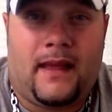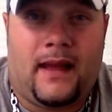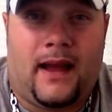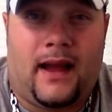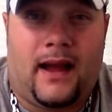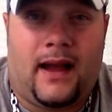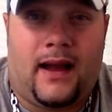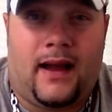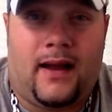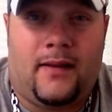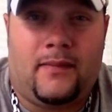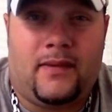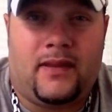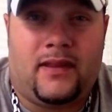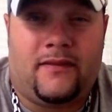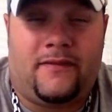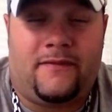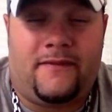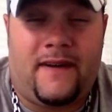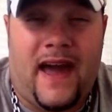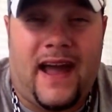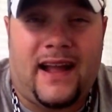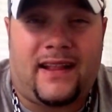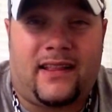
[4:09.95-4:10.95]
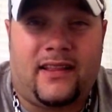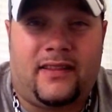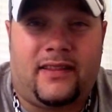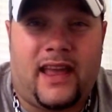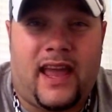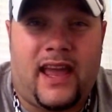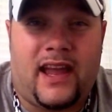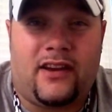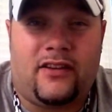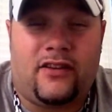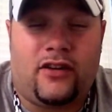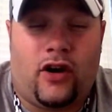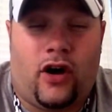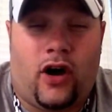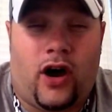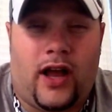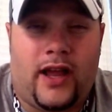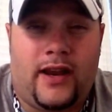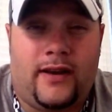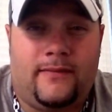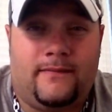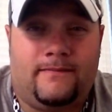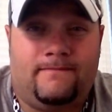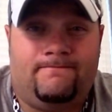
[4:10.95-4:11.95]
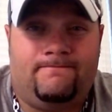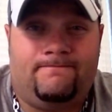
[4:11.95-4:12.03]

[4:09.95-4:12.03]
And the fact that they are not